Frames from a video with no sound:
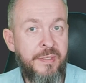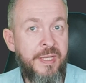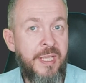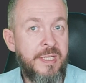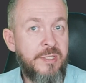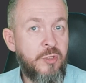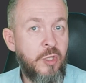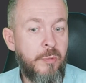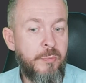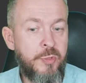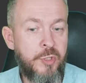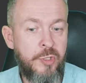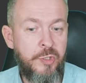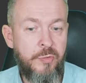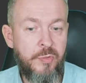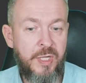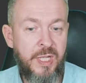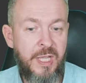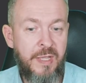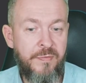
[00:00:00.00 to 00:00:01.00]
the next option
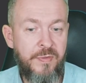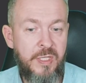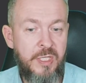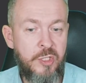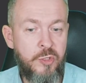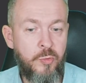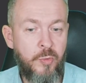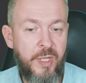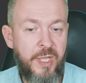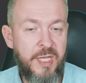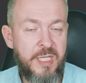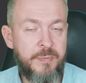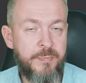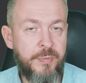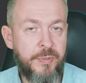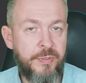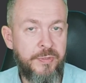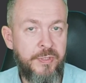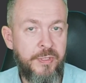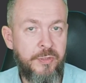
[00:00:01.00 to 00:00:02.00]
you have is to
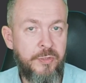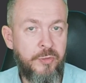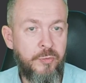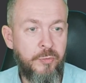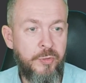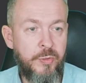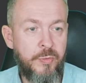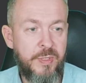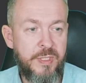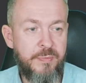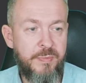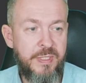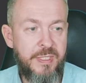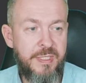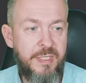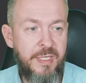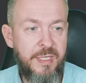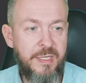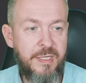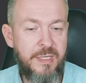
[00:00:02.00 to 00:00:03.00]
export it to USB
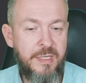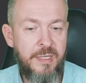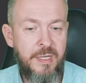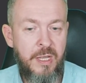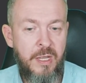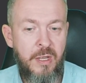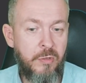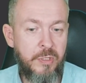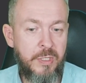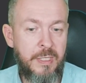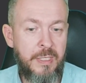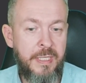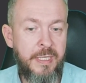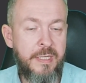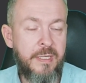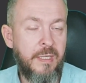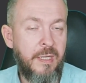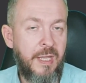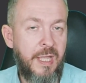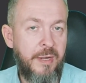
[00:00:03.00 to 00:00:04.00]
stick or
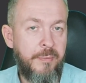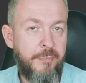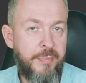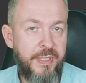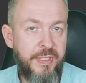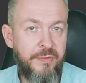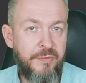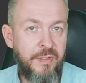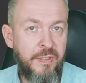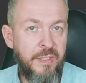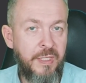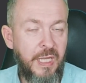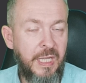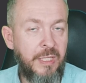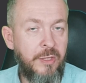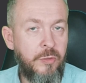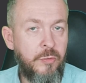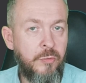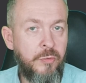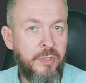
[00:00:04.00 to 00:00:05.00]
click on LAN printing
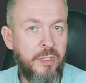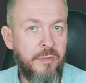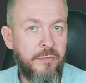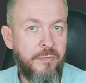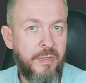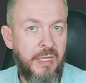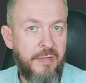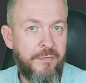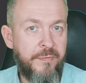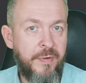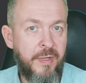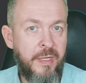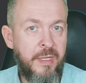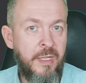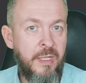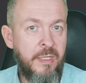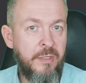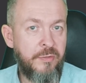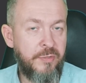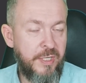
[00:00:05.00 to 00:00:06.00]
and do the Wi-Fi
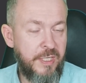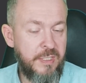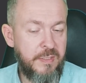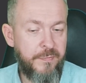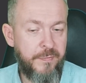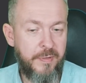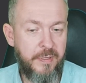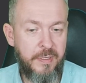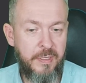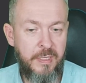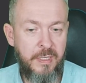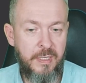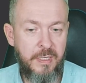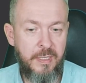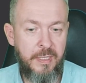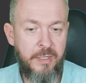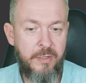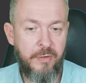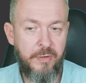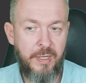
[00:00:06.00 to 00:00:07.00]
transfer.
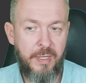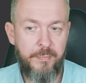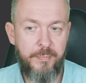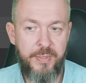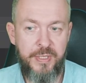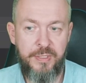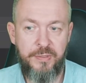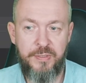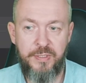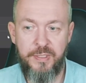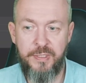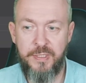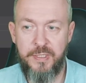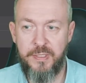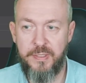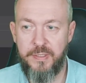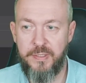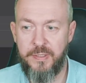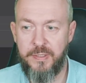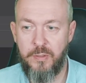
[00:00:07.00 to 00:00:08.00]
Click on LAN printing,
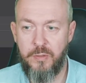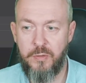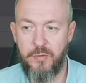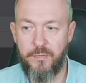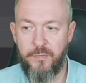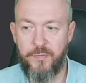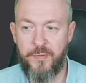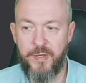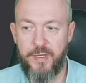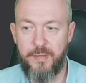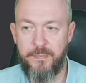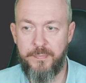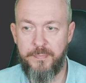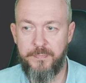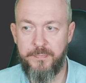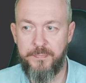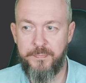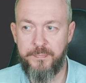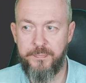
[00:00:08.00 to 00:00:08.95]
confirm,